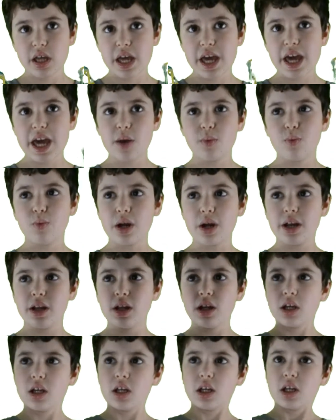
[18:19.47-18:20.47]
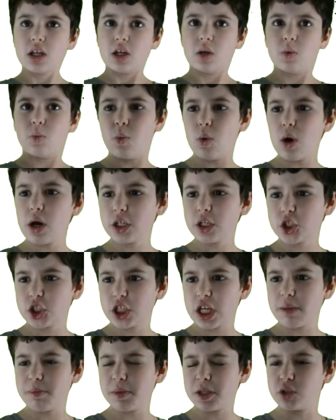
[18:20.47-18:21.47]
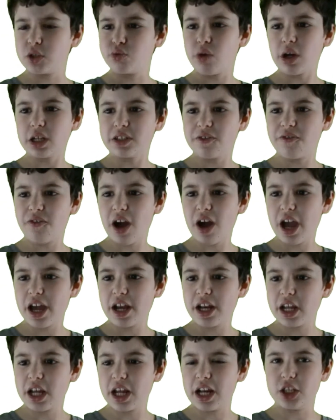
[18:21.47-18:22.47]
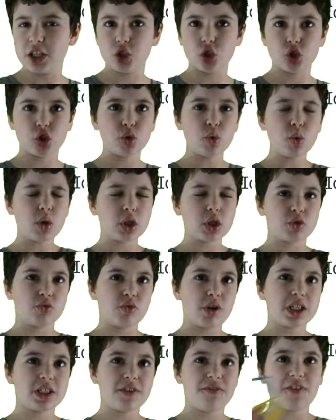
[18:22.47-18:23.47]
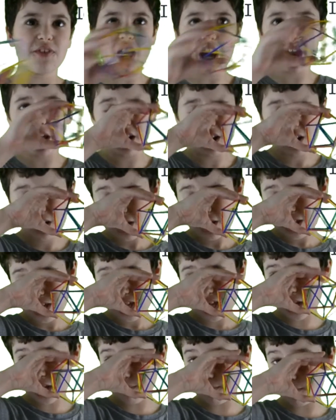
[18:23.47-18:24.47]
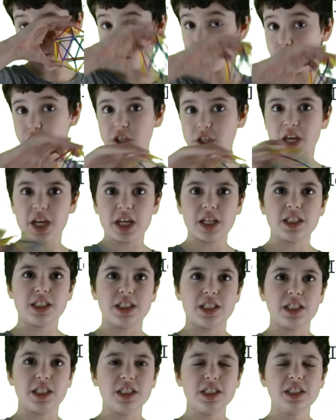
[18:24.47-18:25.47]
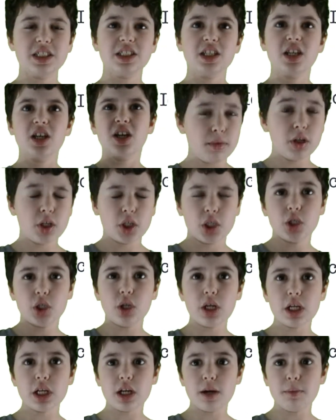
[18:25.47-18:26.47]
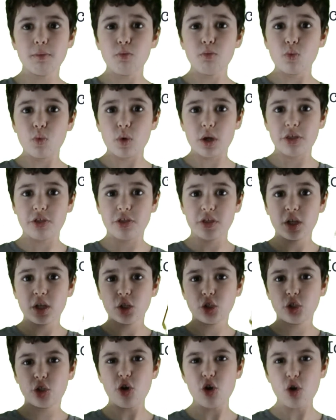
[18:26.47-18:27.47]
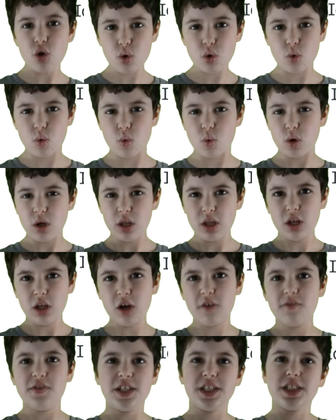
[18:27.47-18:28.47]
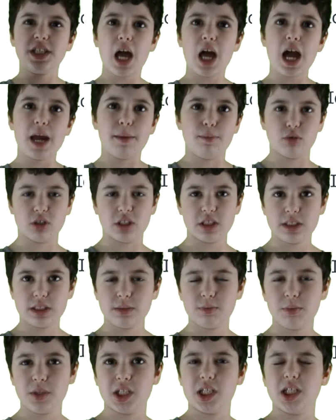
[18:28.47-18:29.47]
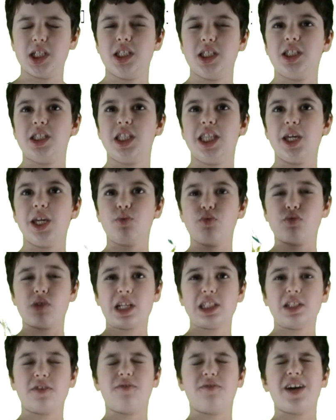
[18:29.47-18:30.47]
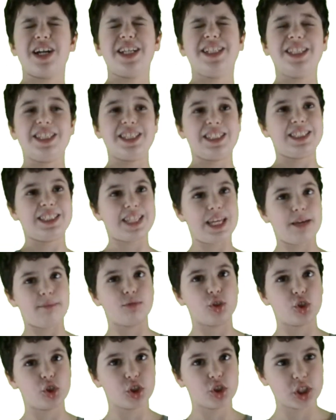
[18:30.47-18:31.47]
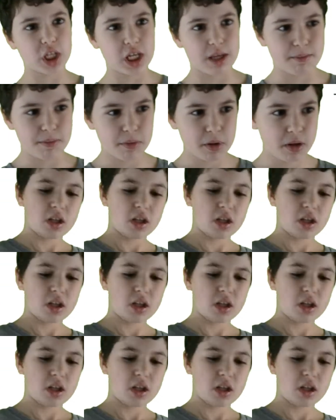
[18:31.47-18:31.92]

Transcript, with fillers: And when one shape is rectified and its dual is rectified, in both cases, you'll end up with two of these hybrids because they rectify to the same shape.